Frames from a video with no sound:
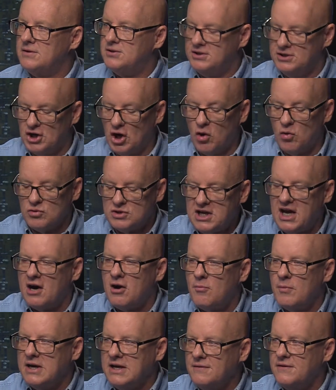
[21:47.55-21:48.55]
Don't tell
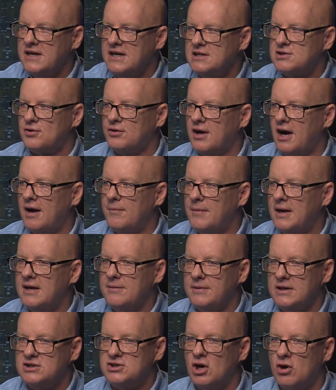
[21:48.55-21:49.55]
me these are not
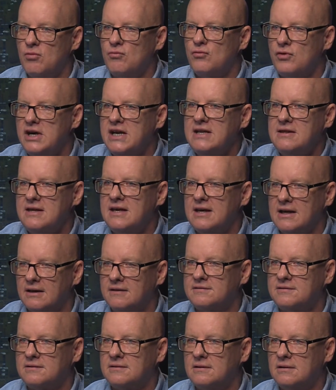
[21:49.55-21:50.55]
babies. Don't read
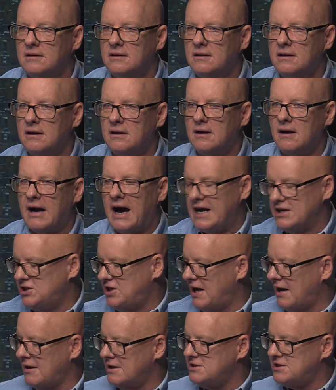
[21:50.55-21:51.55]
this. I
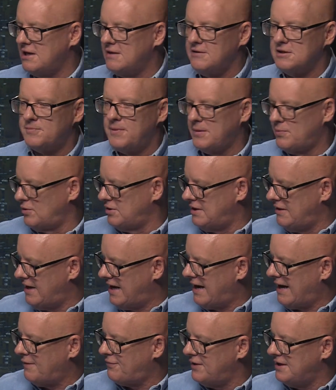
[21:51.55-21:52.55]
challenge any of these people,
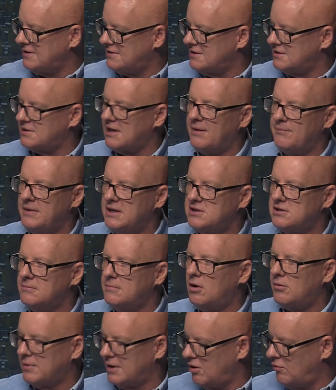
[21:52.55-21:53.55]
and I think this, I mentioned a
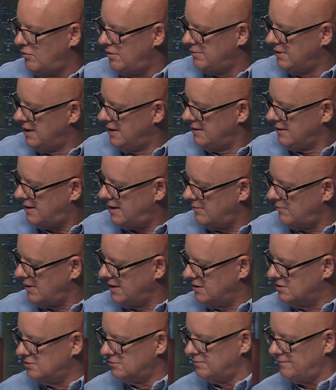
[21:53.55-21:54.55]
moment ago what Kimberly
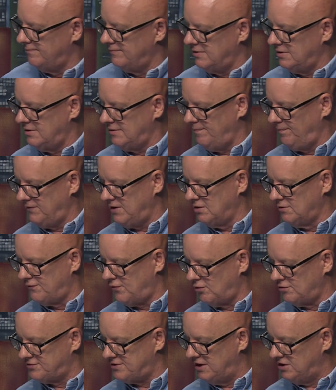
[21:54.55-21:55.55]

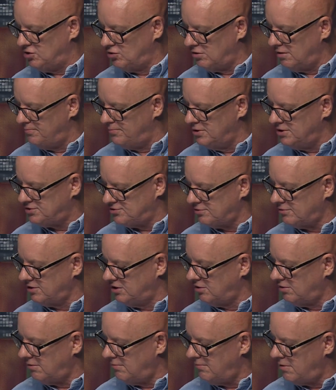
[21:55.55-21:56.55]
Guilfoyle said, you're a butcher,
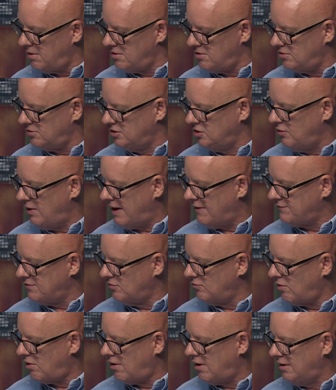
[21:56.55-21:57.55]
you're a murderer, you have no
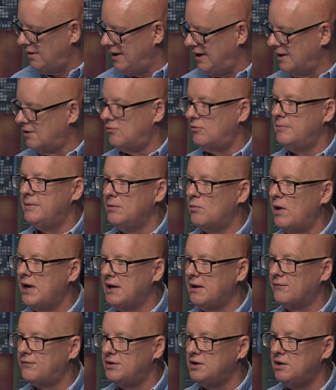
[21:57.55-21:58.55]
heart and hell will be
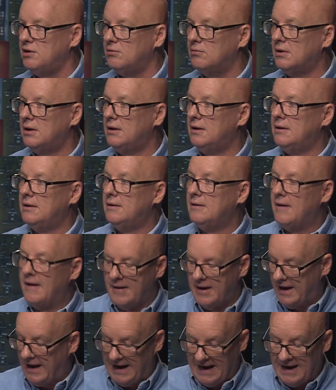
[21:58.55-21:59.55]
waiting for you.
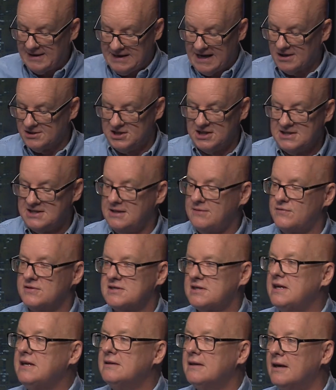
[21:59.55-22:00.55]
And I doubt she's even
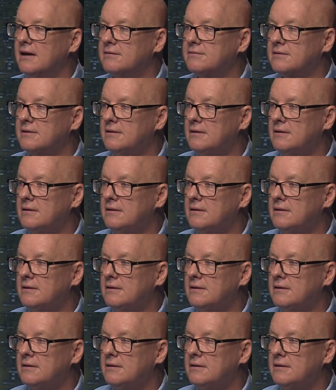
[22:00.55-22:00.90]
seen this.